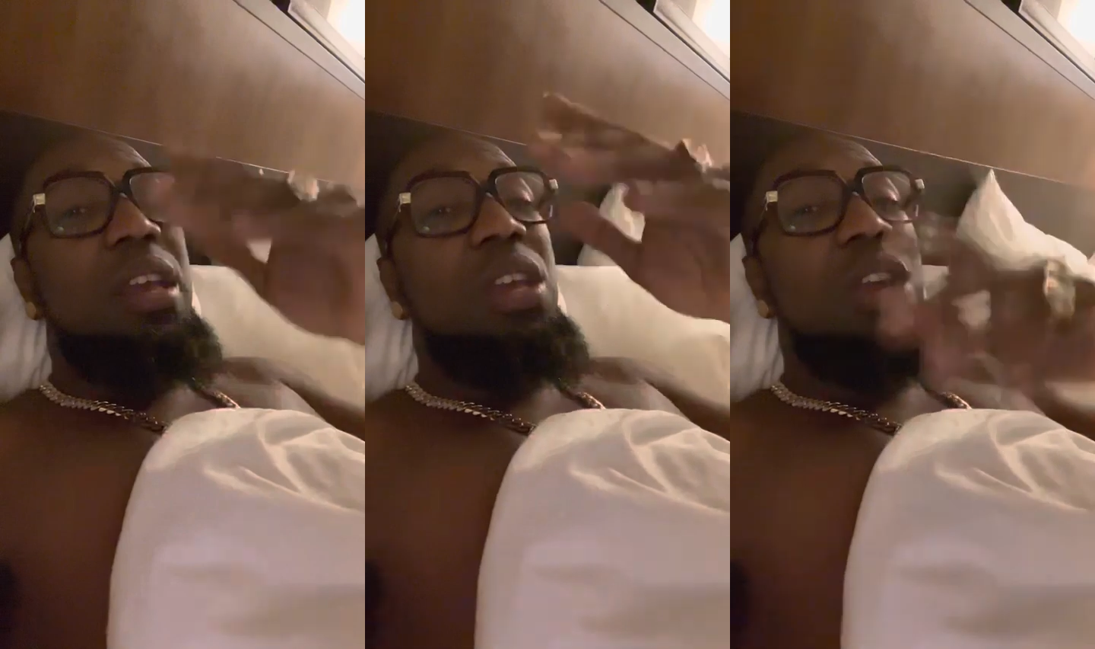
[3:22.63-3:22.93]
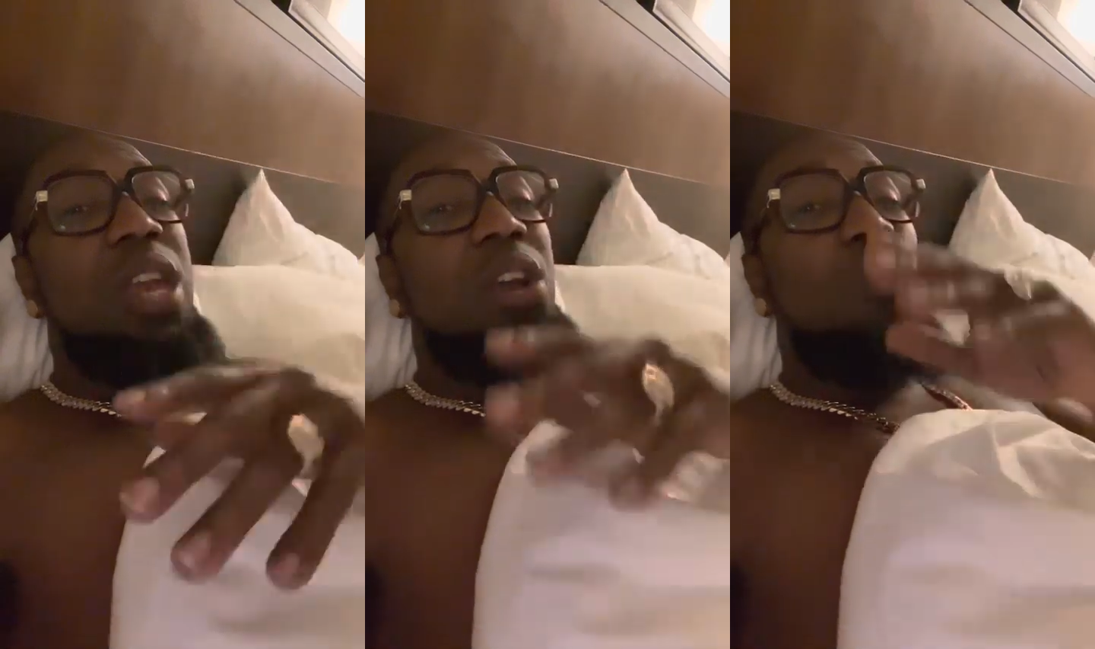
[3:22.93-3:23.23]

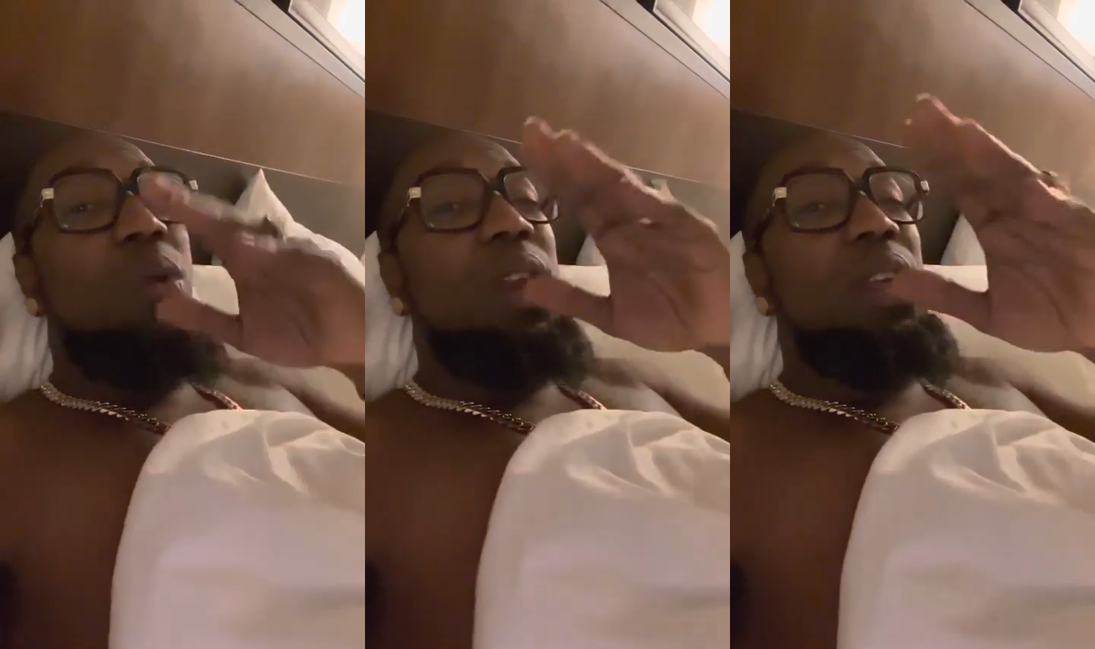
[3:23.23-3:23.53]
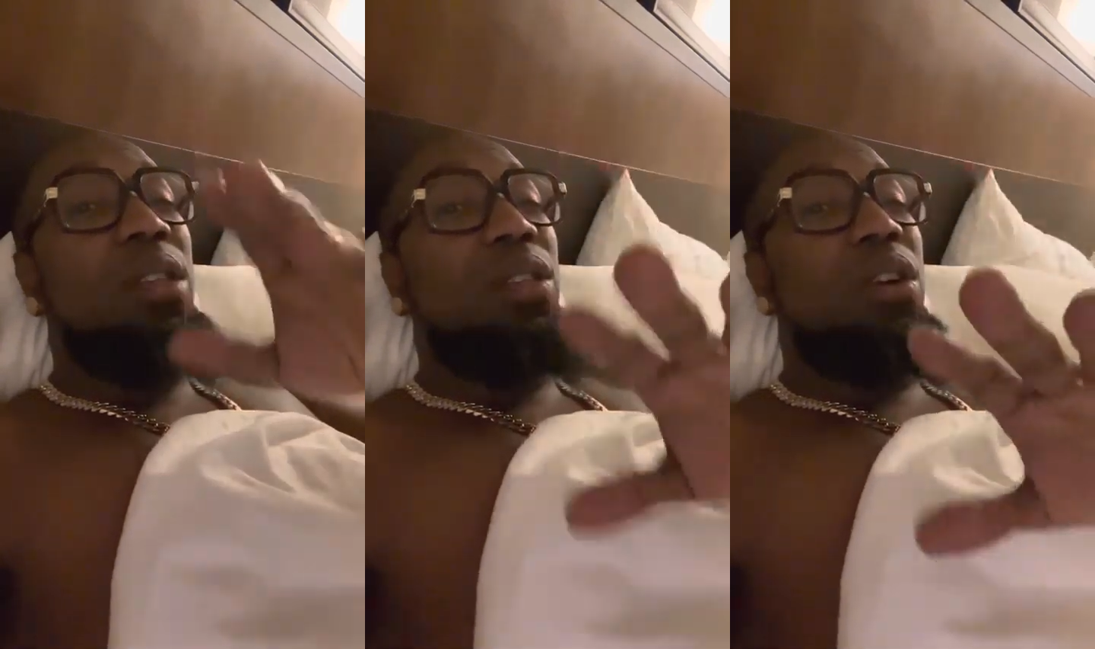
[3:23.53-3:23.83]
EA
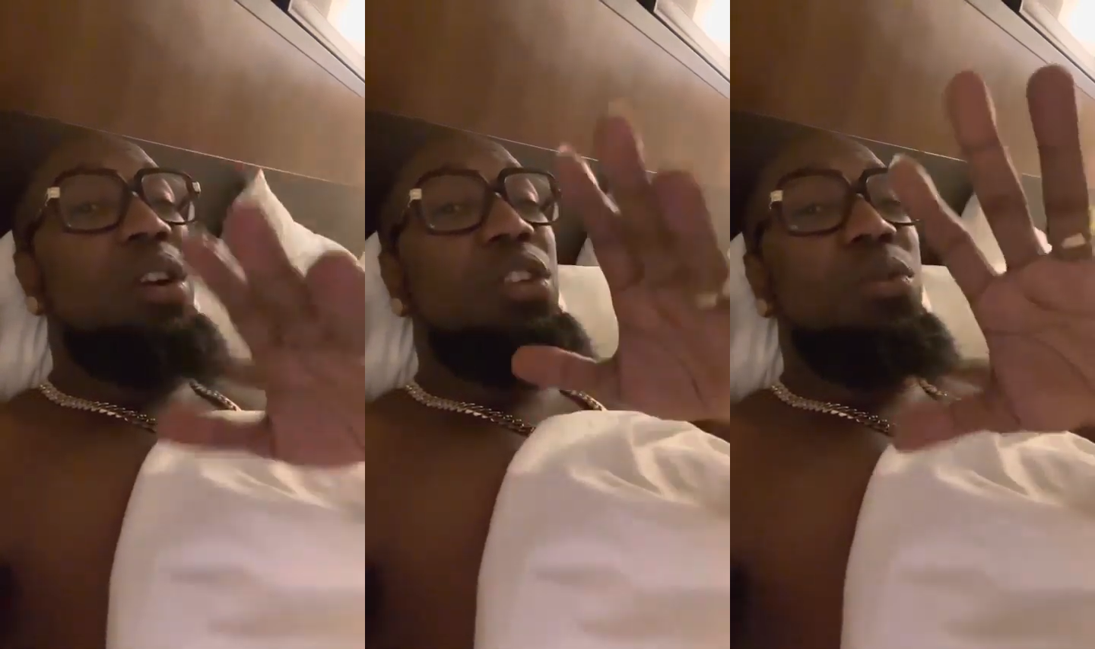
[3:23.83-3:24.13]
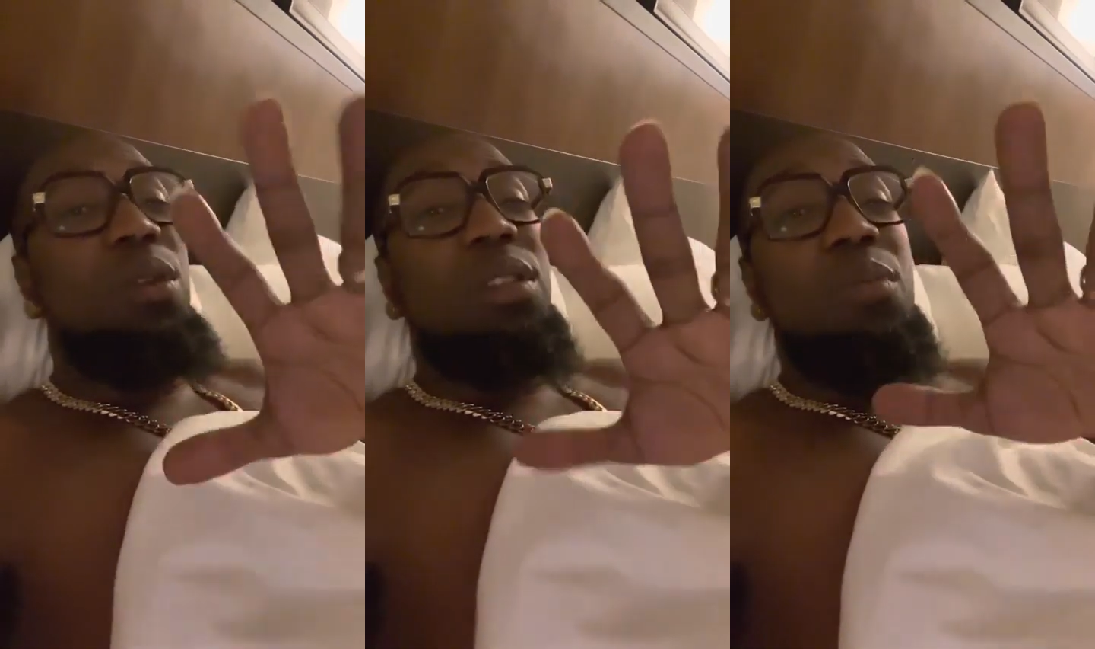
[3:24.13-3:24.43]
Koetting started
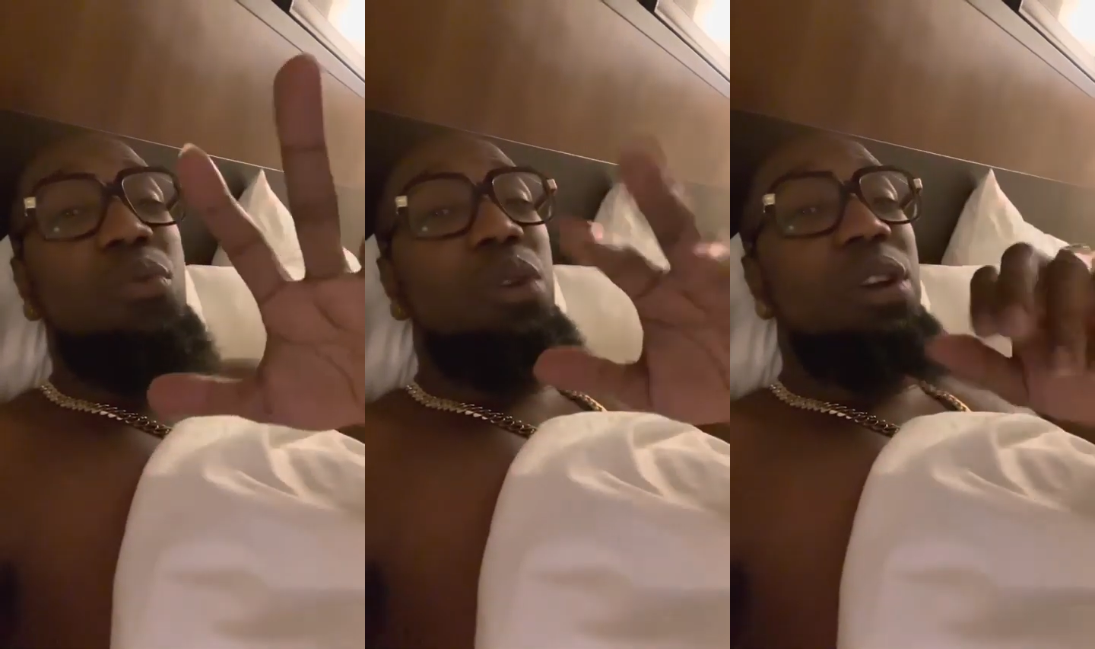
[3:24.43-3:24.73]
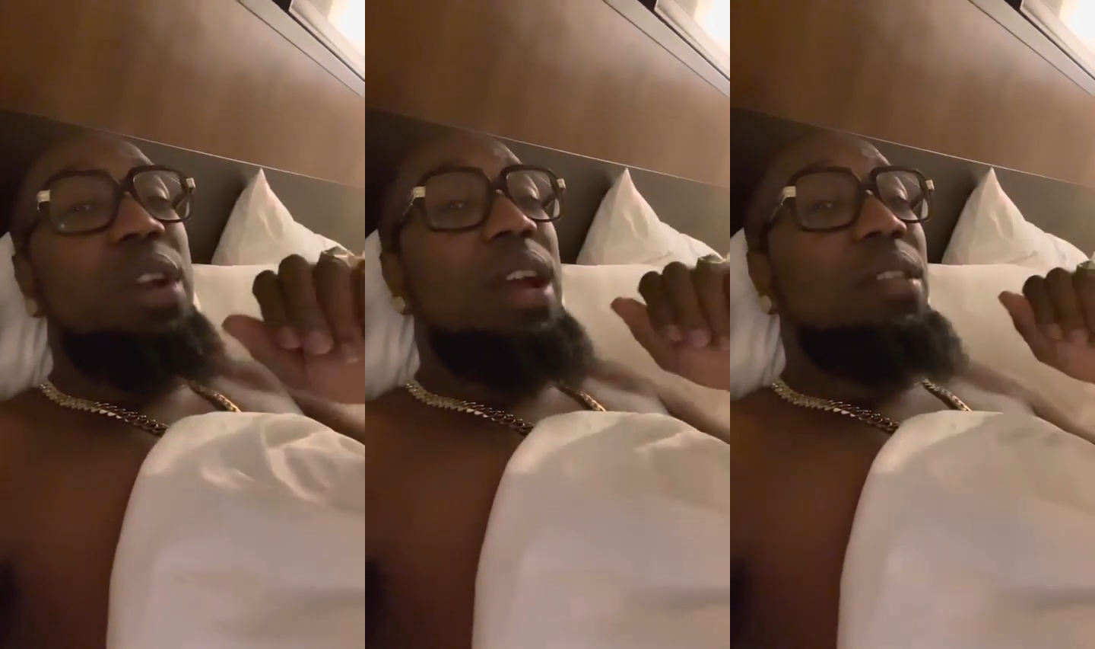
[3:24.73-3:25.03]
doing some
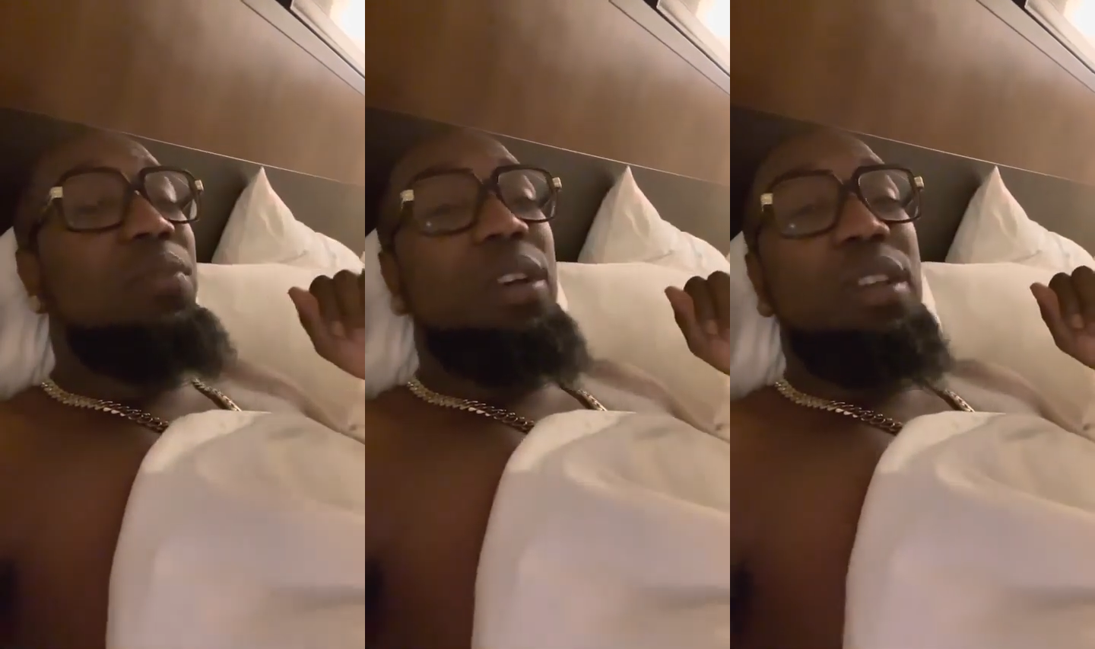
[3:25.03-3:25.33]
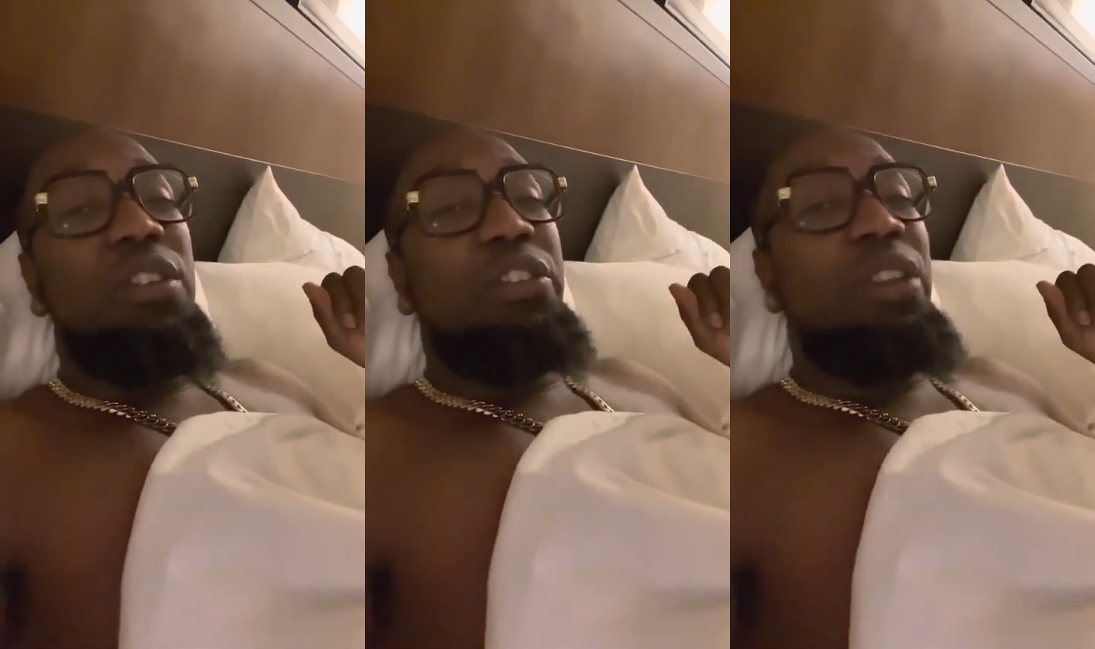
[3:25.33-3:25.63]
weird ass
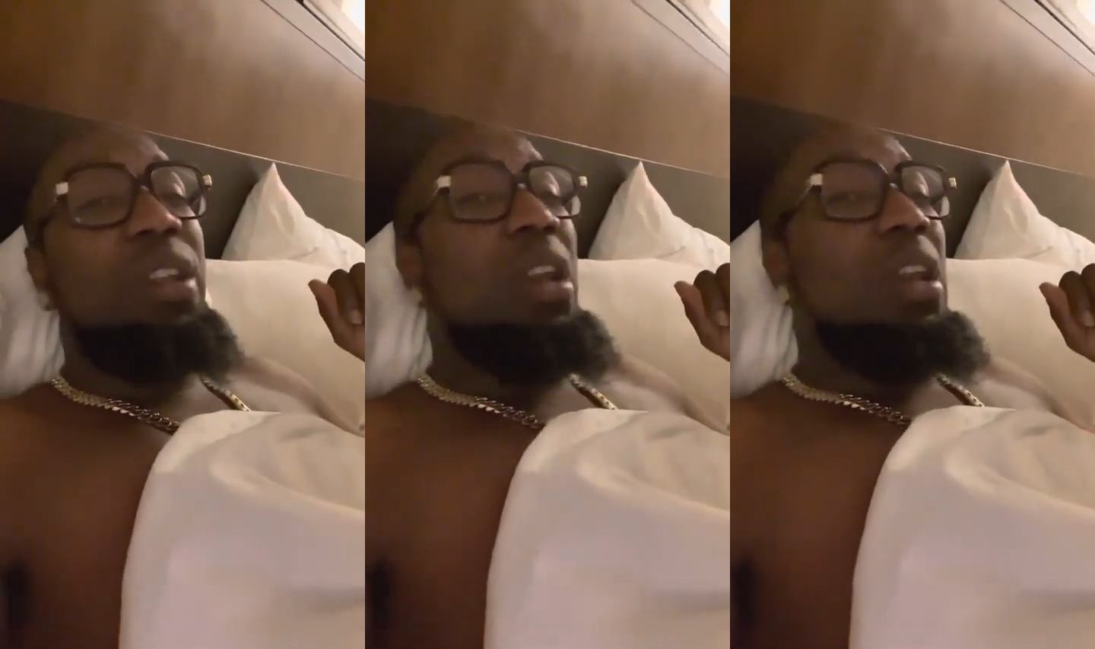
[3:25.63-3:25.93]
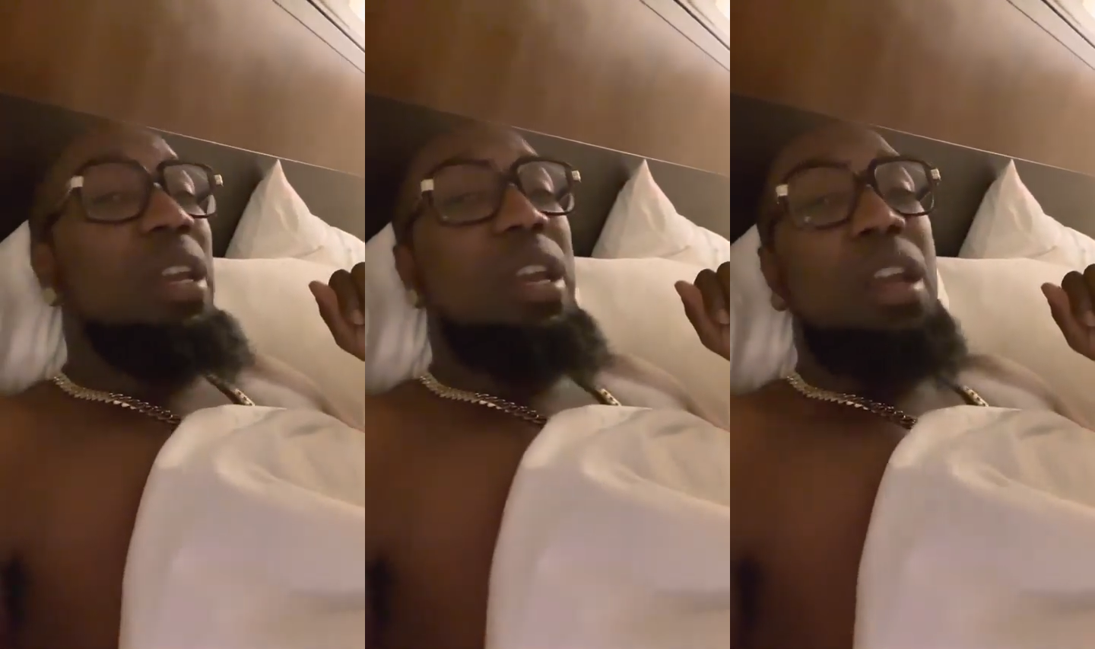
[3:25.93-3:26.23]
fucking shit,
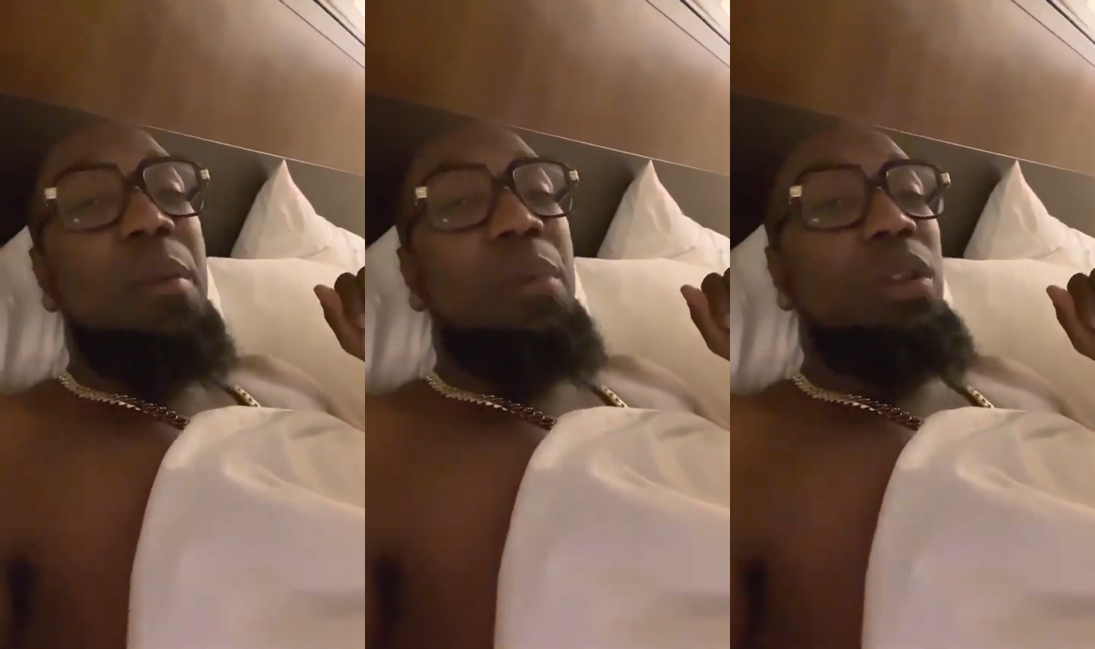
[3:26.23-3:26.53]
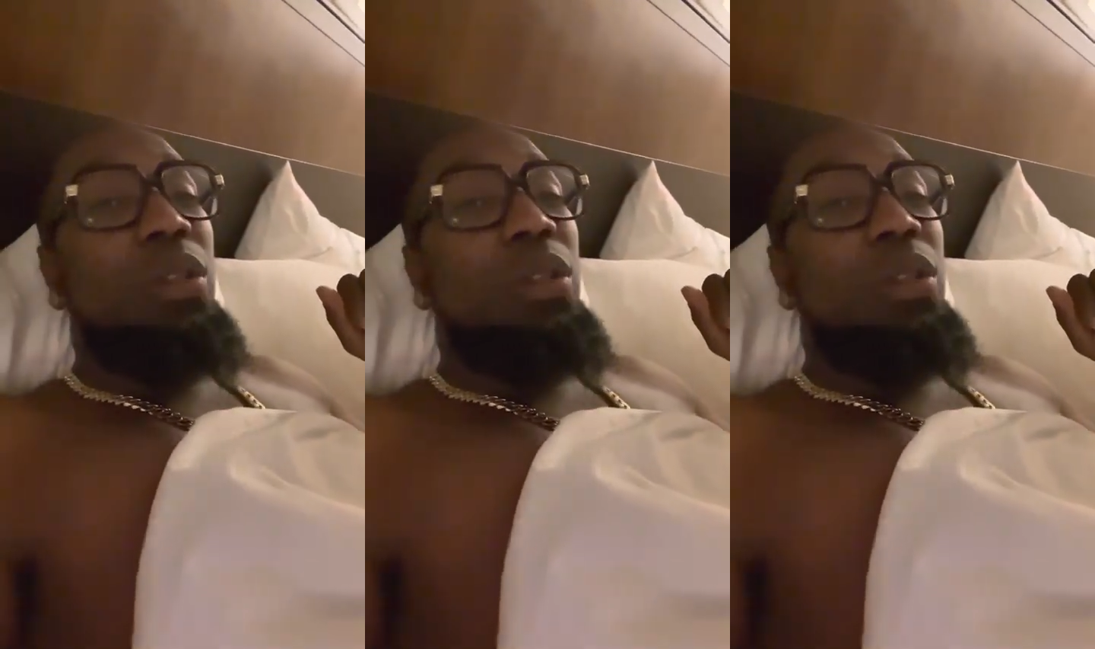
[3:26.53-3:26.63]
getting up on